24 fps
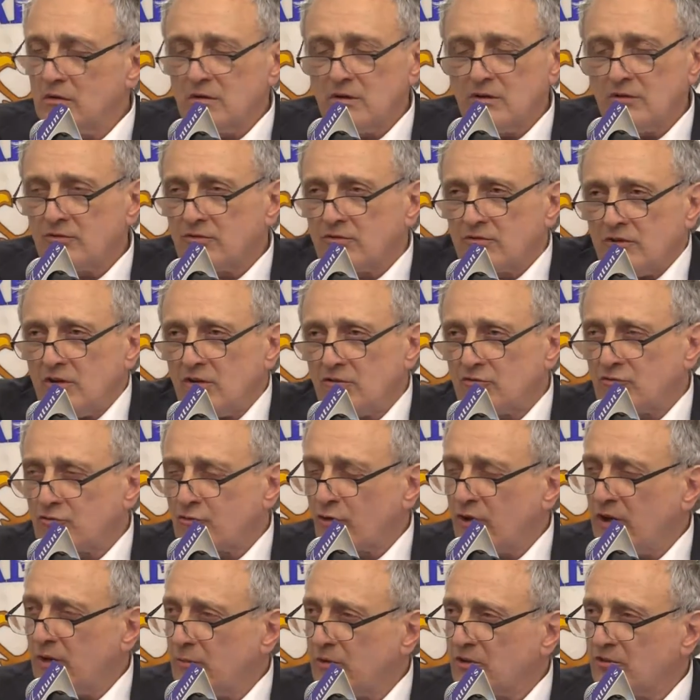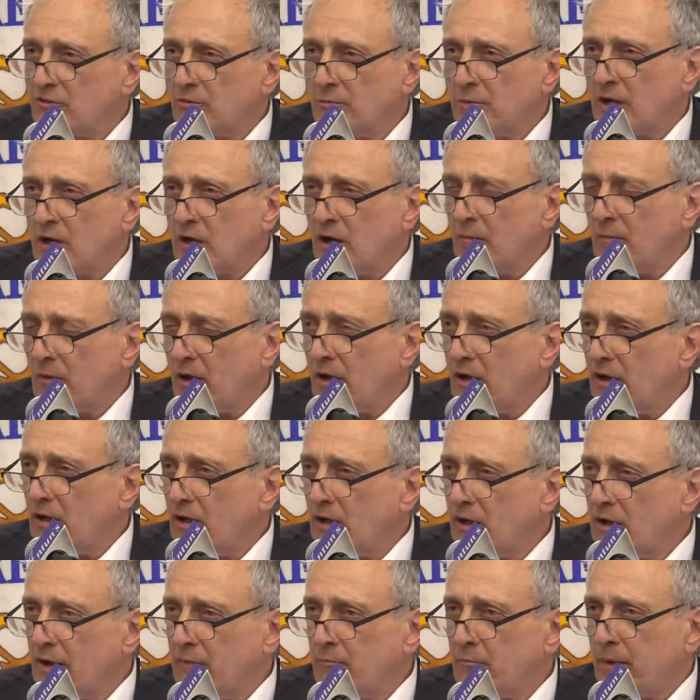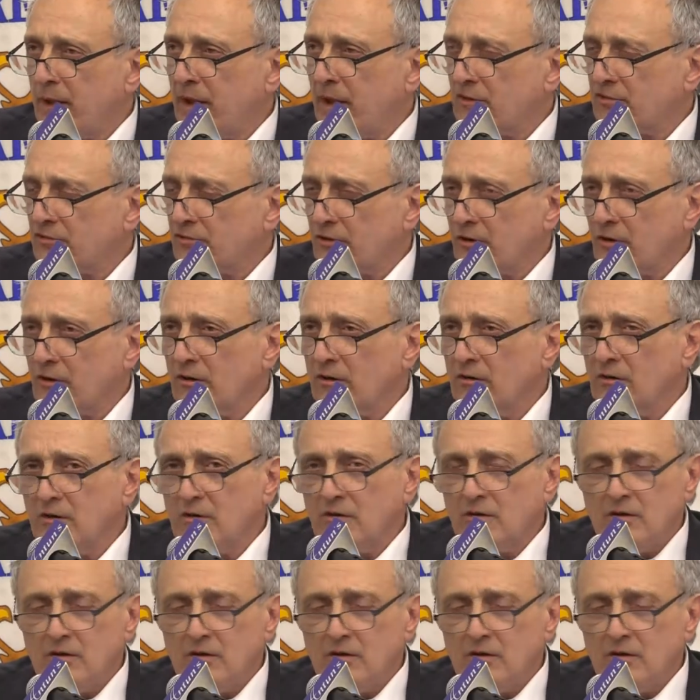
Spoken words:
his dream is to become an ambassador,